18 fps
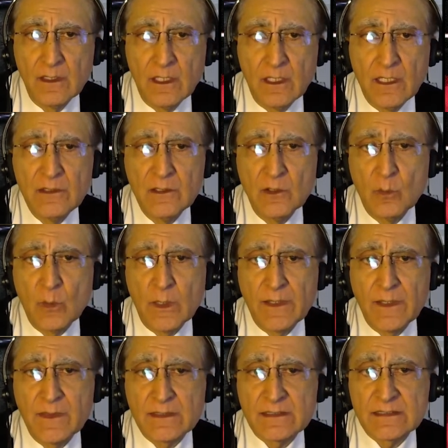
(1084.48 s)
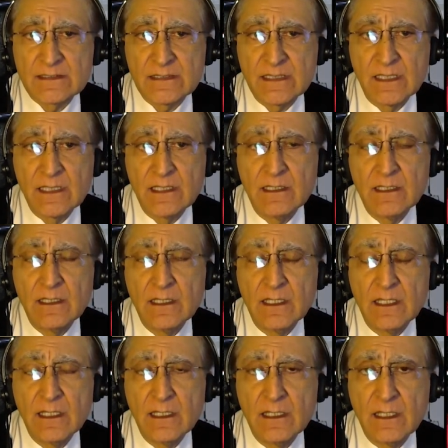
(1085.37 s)
in the way that, say,
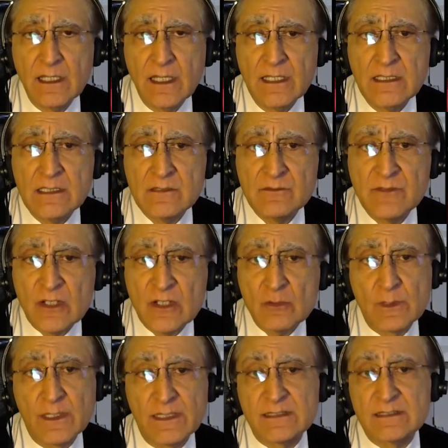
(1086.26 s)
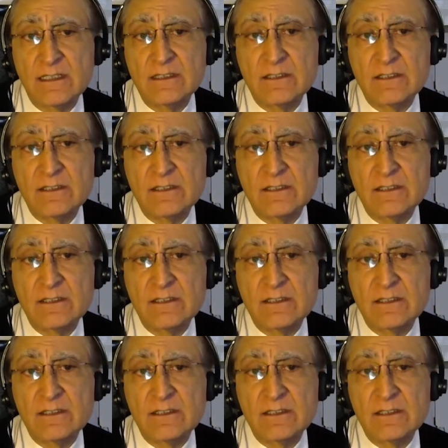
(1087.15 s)
individualist